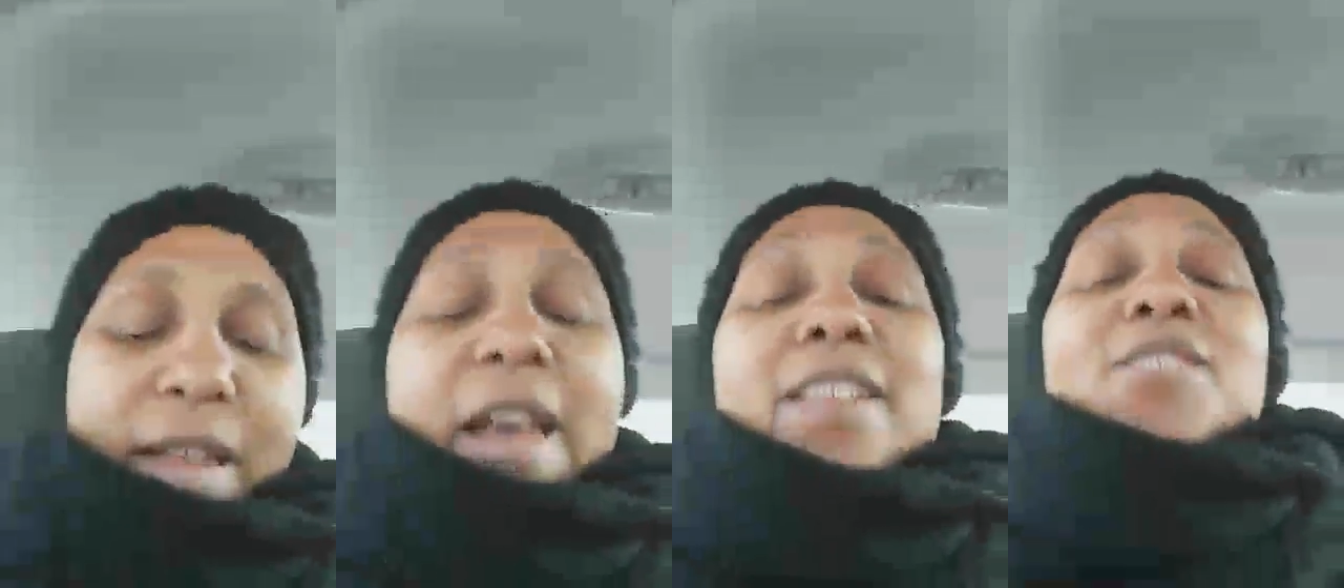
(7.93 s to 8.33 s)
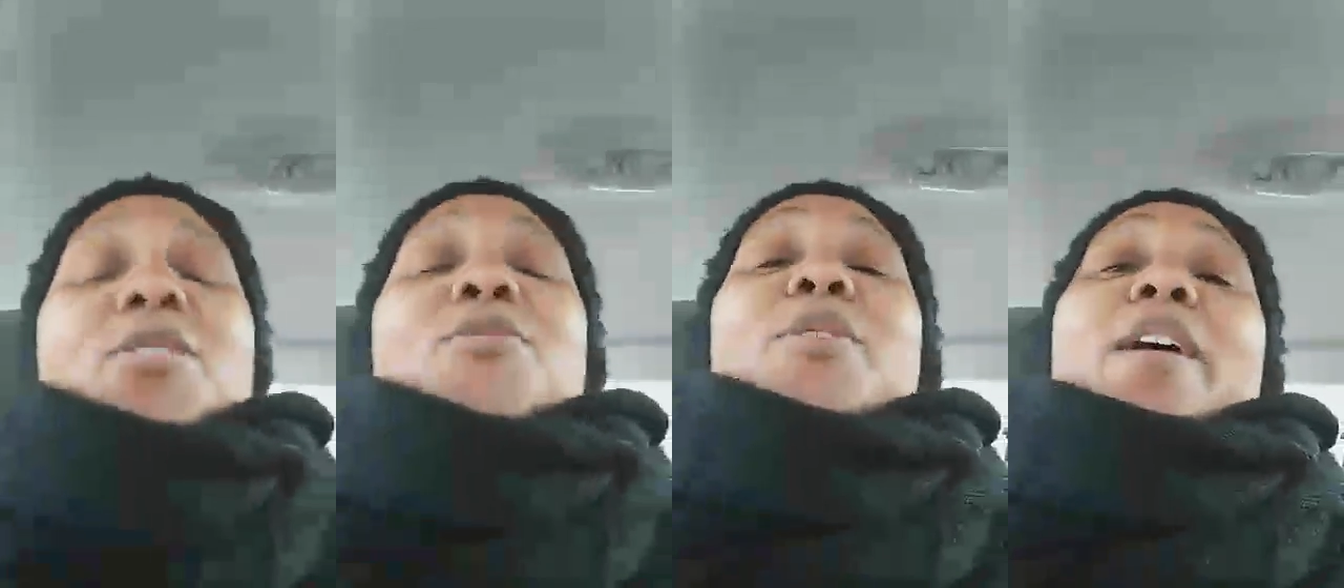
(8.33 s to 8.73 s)
as
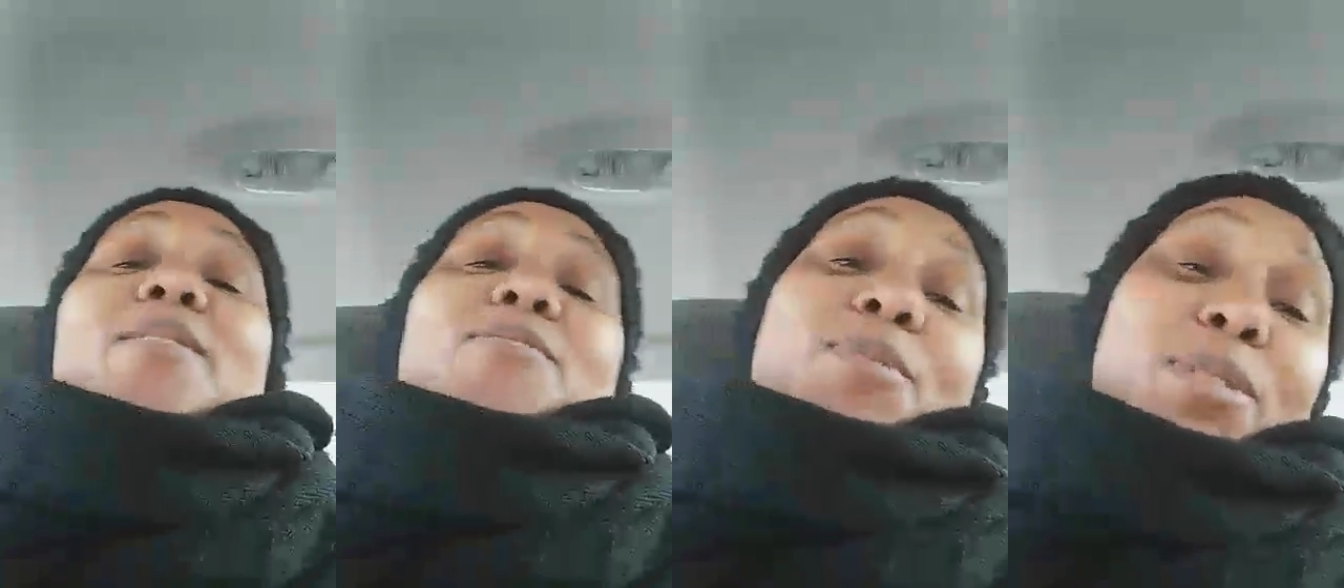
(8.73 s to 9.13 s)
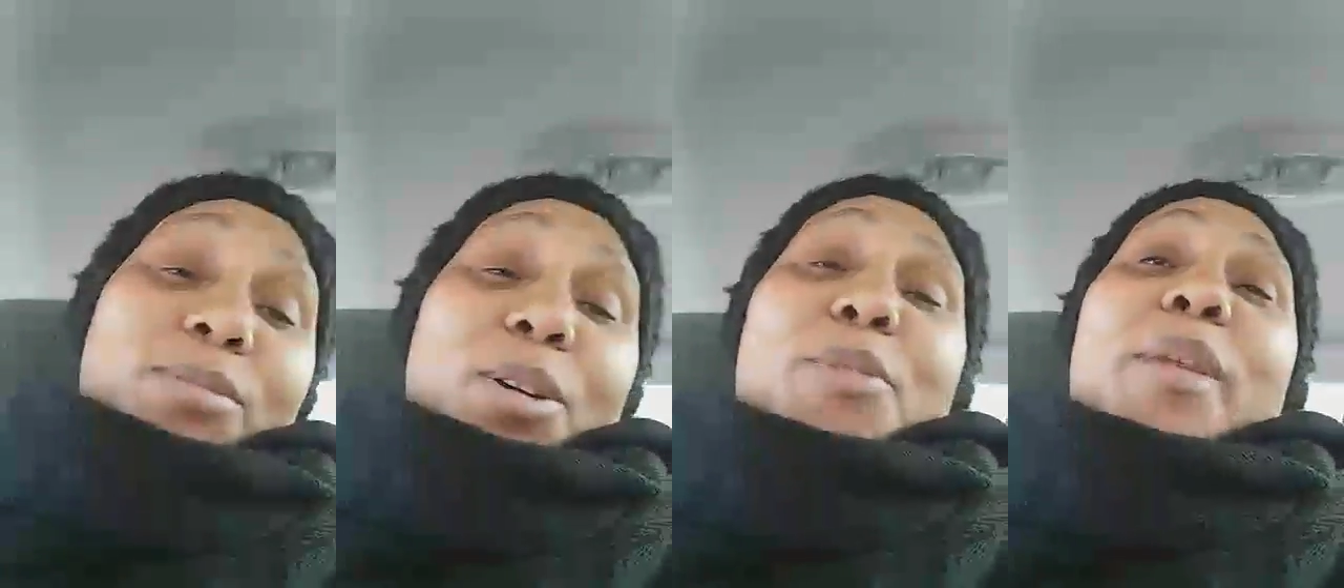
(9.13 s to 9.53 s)
known as, well,
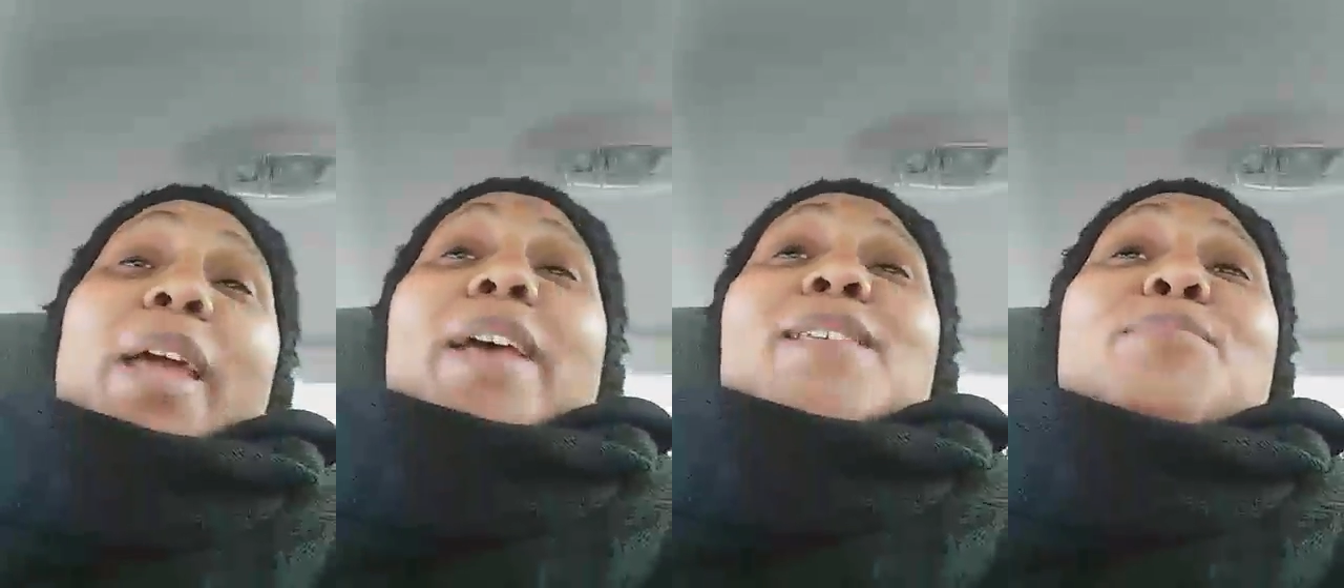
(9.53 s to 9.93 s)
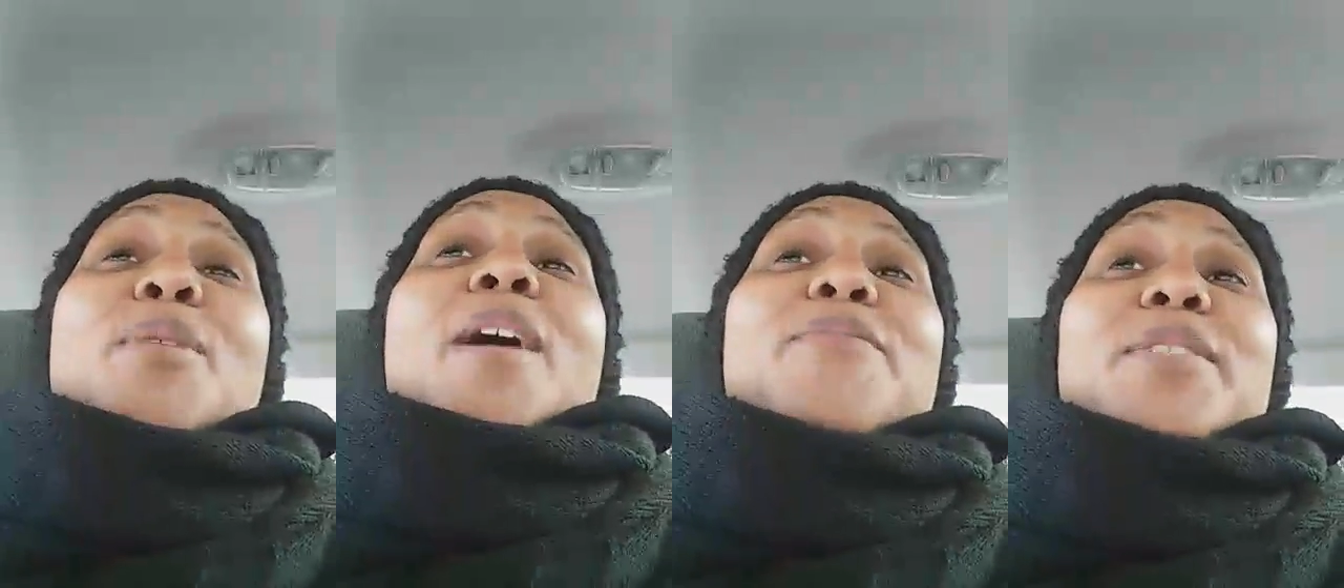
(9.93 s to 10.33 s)
known as
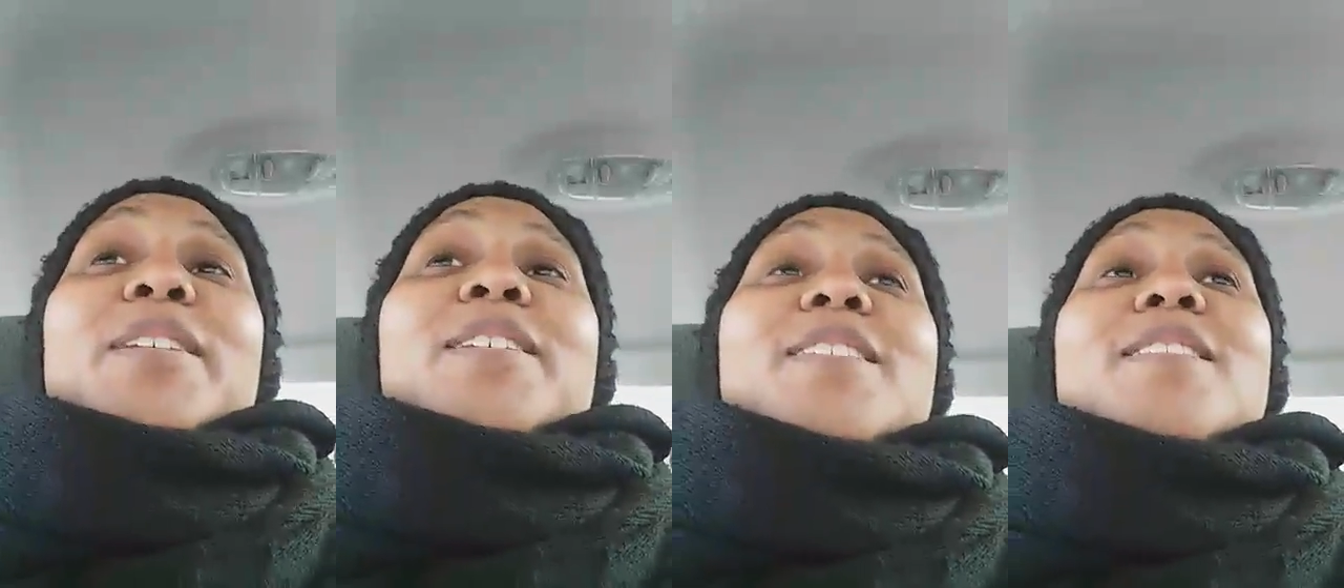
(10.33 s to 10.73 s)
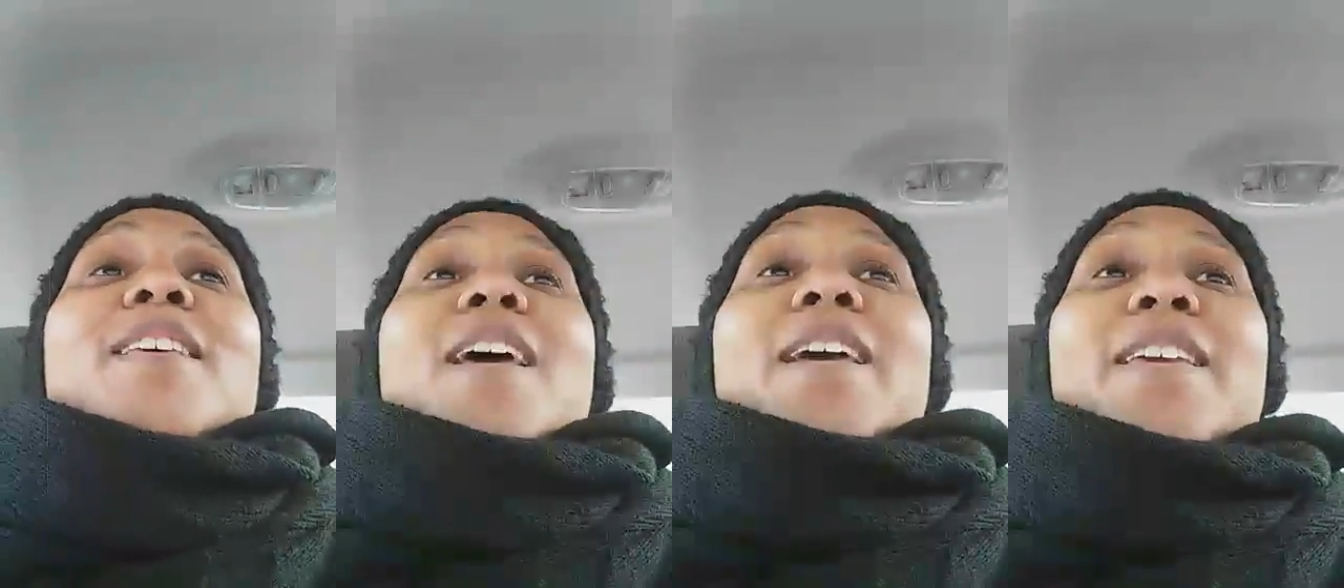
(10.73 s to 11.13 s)
Prophetess
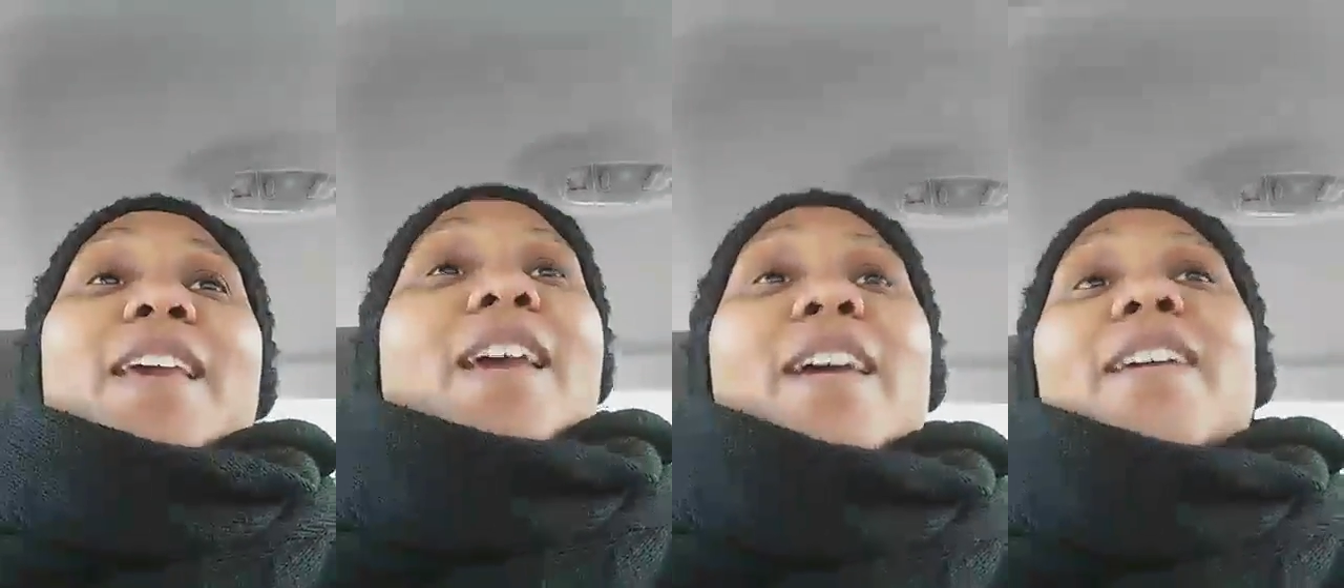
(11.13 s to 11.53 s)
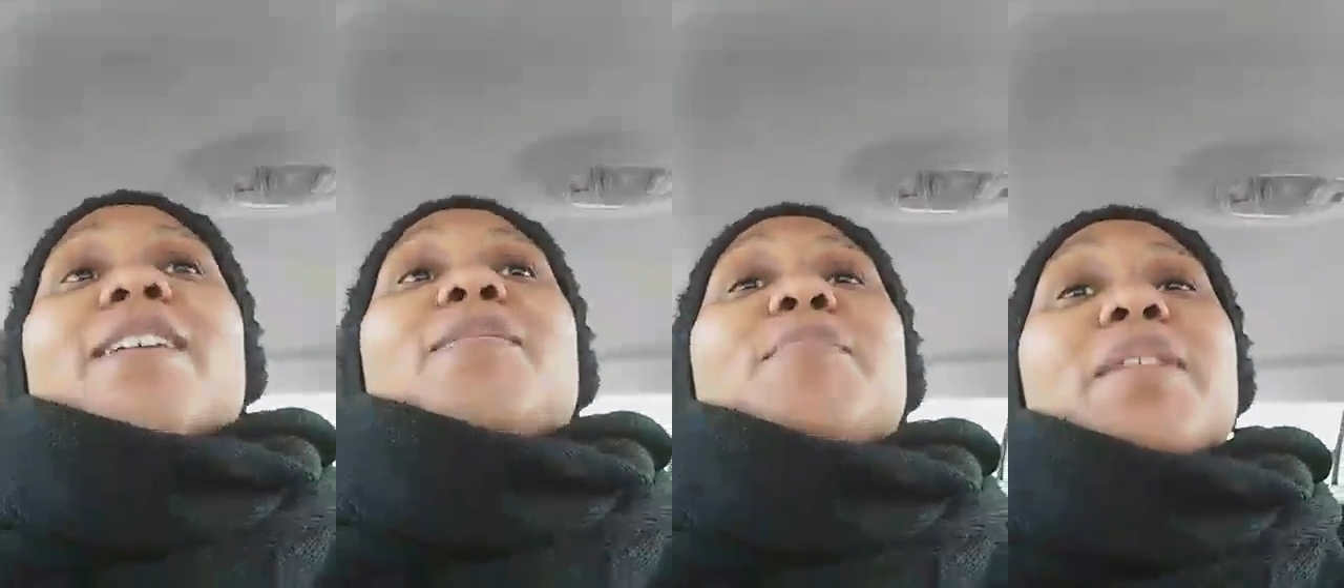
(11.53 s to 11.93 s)

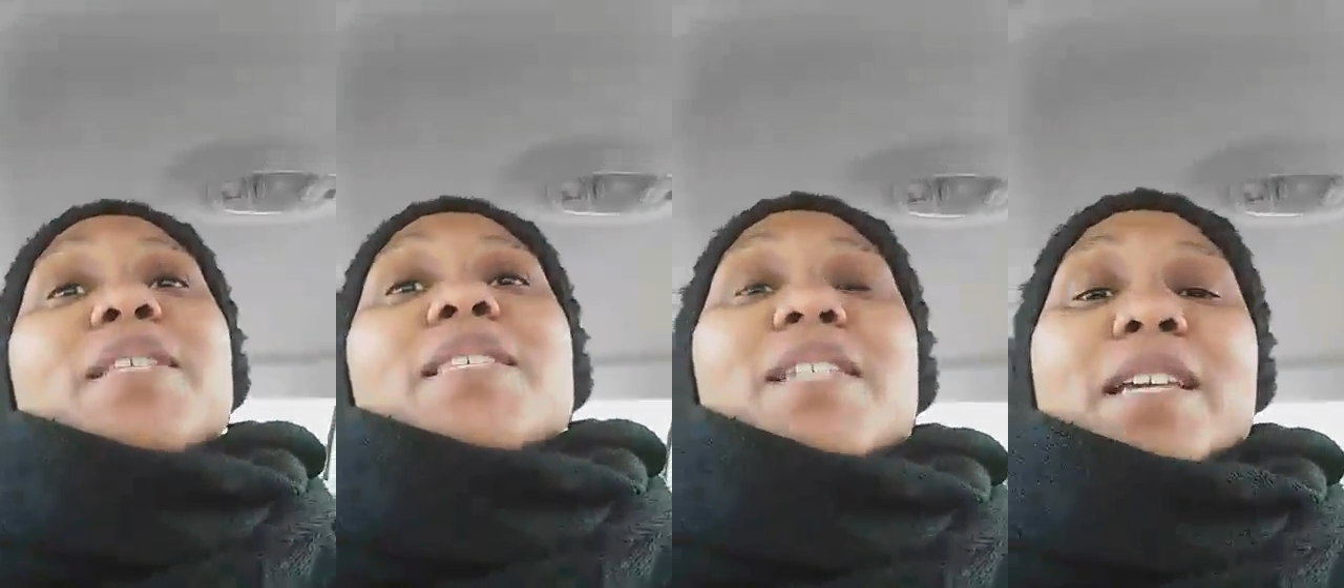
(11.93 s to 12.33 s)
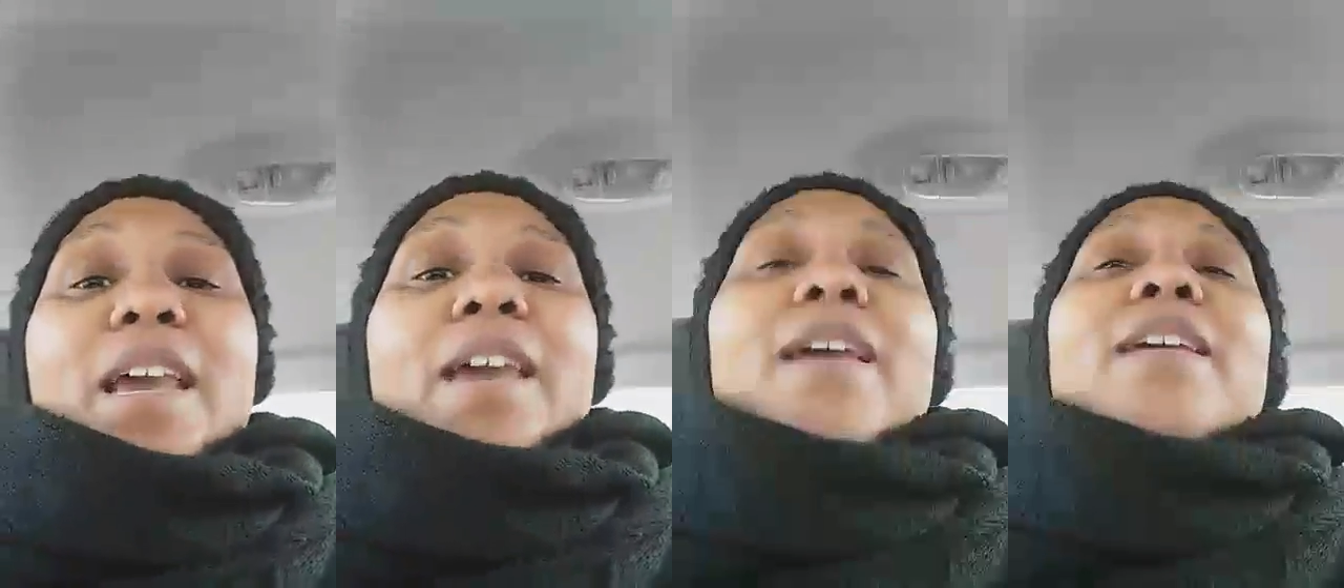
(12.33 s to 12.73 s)
K, Minister
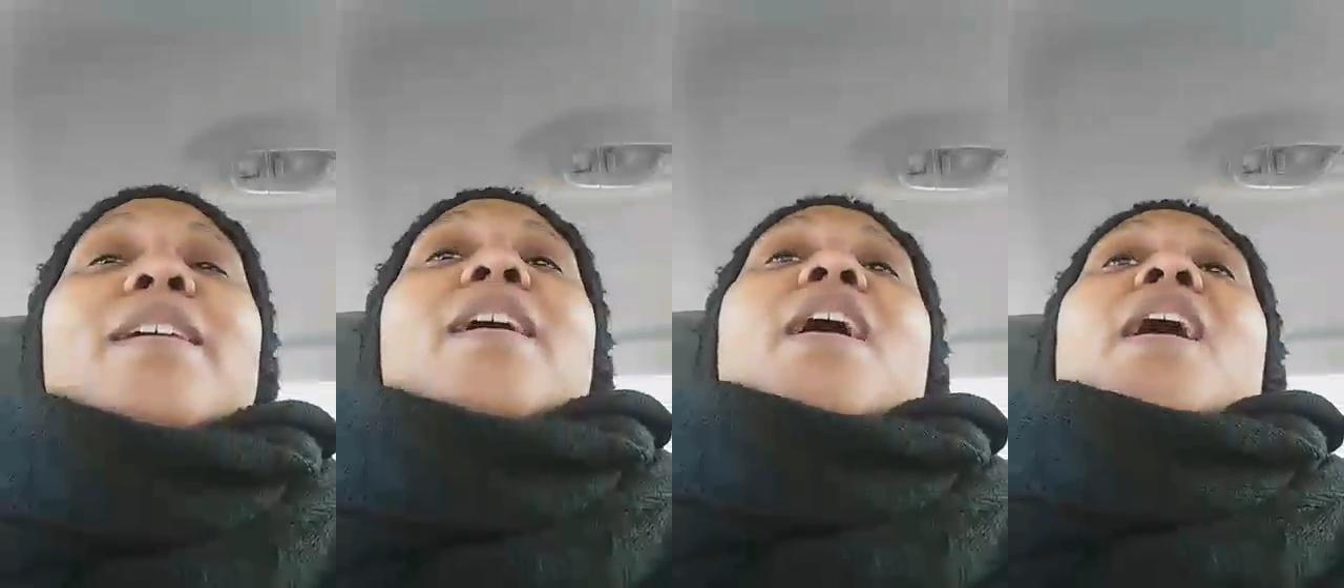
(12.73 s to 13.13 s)
K,